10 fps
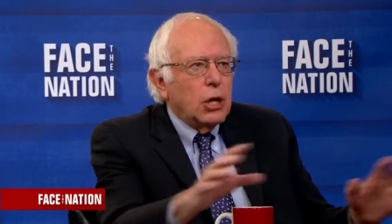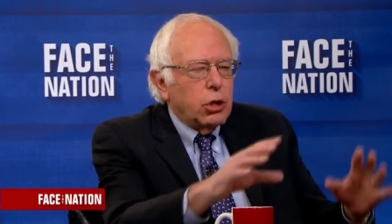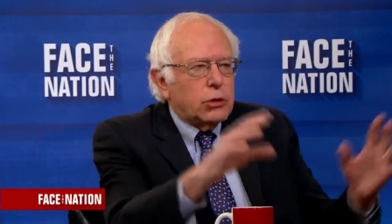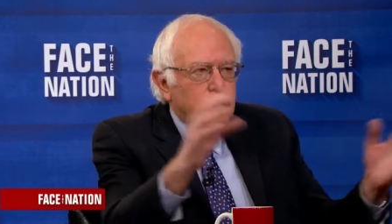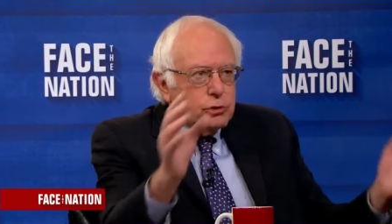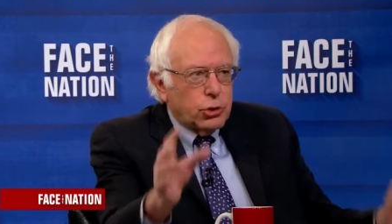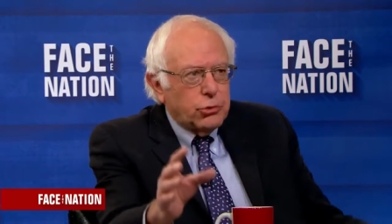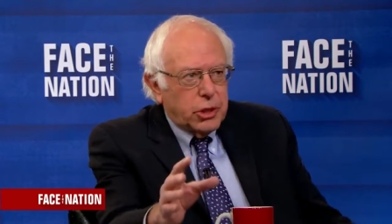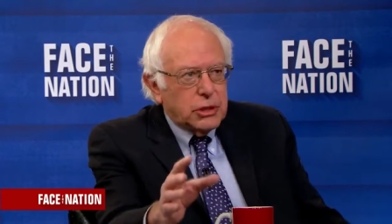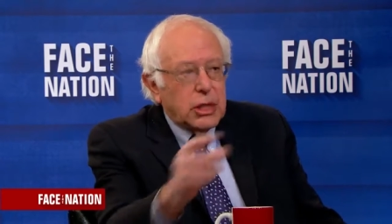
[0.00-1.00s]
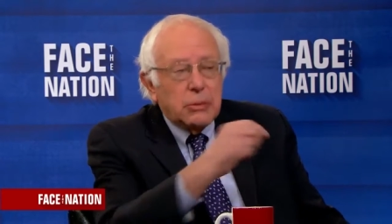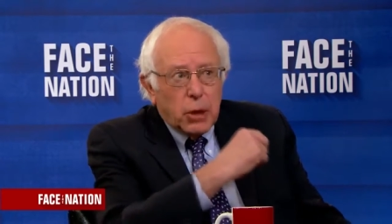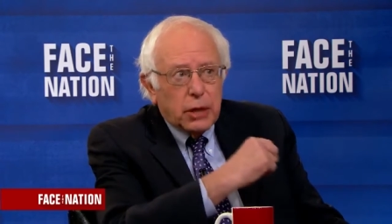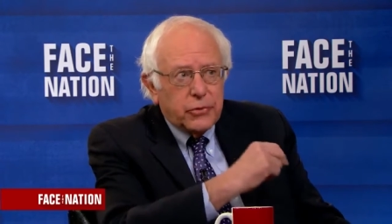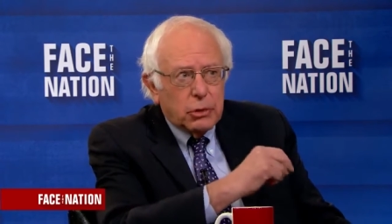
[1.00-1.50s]
Look, the truth is, in
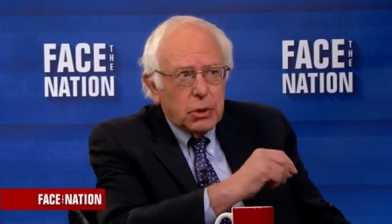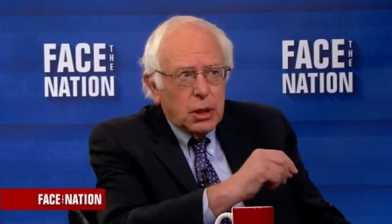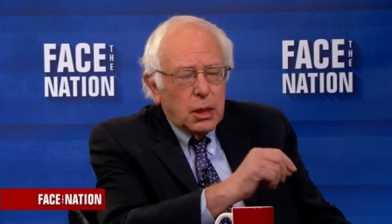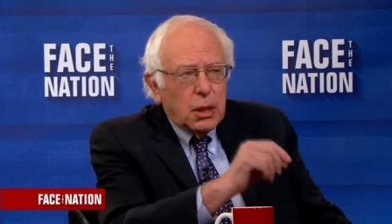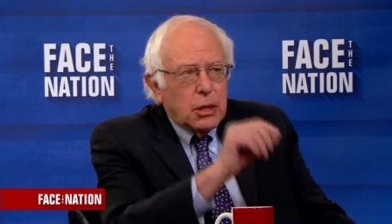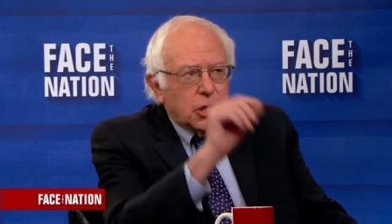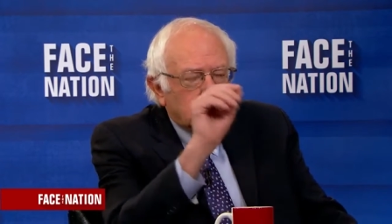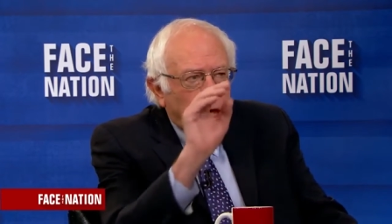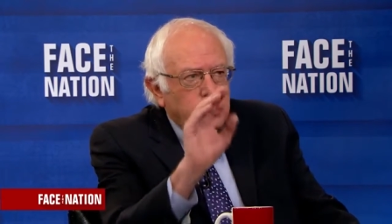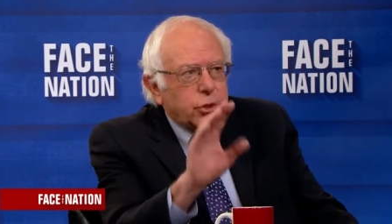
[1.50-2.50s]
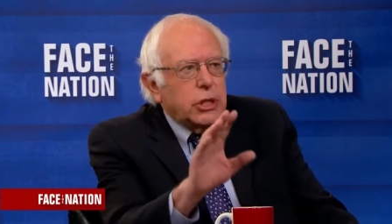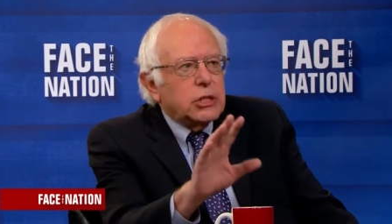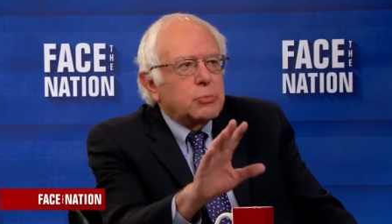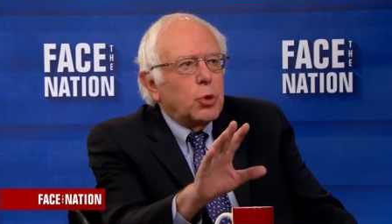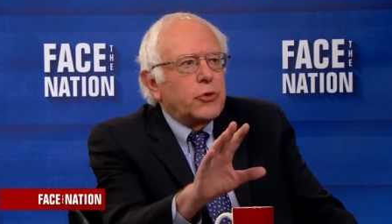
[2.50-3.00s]
my view, this country
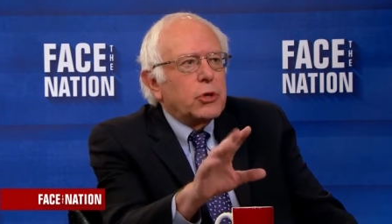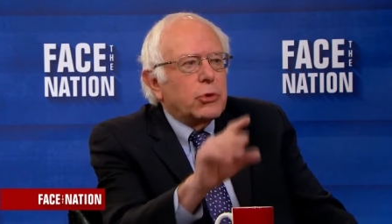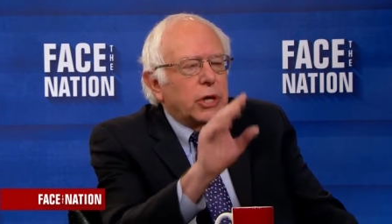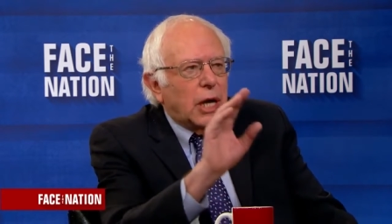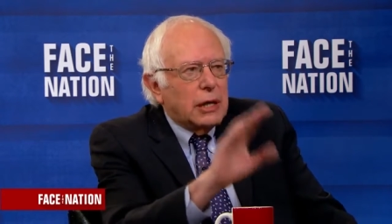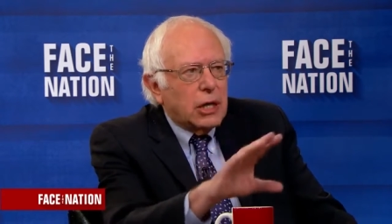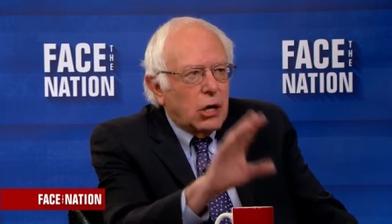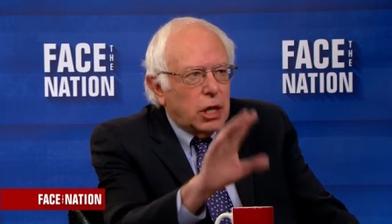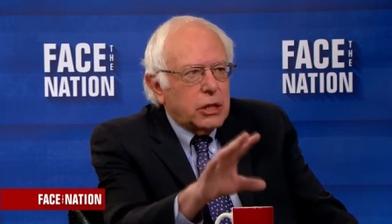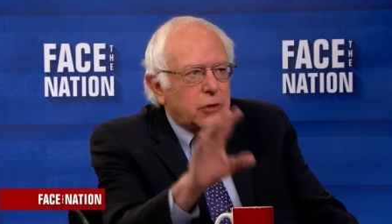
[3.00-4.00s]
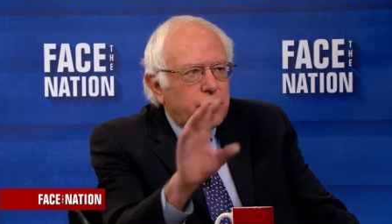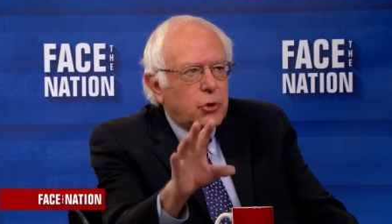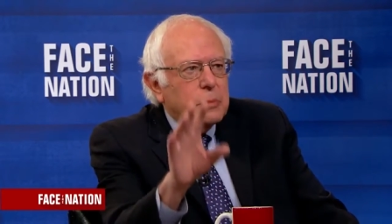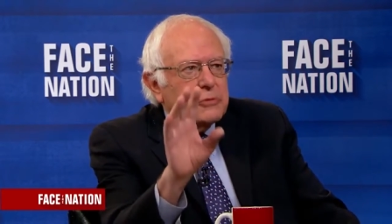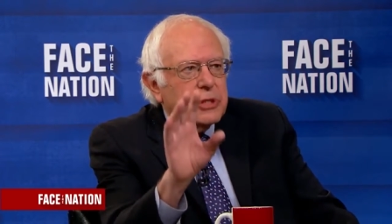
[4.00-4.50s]
is moving toward an oligarchic
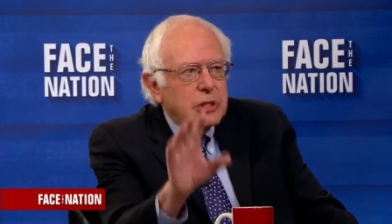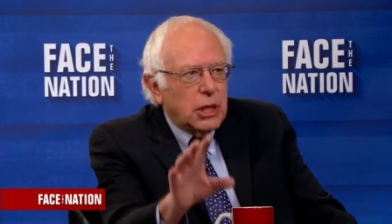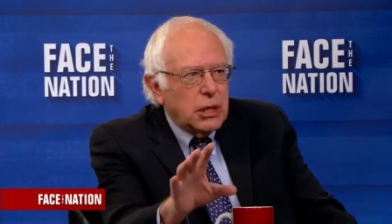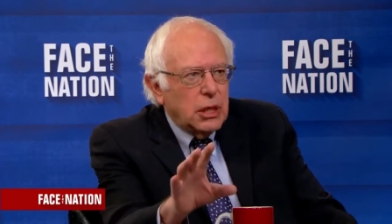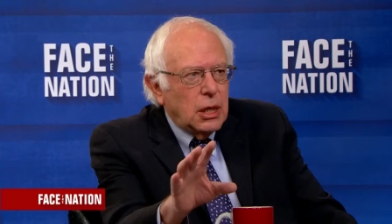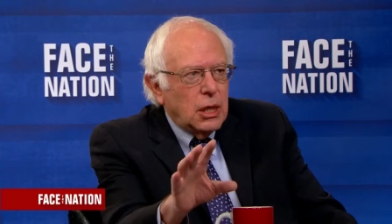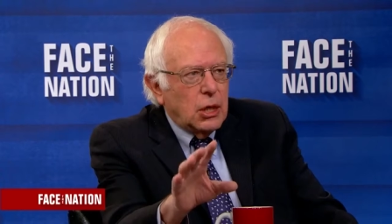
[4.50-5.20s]
form of society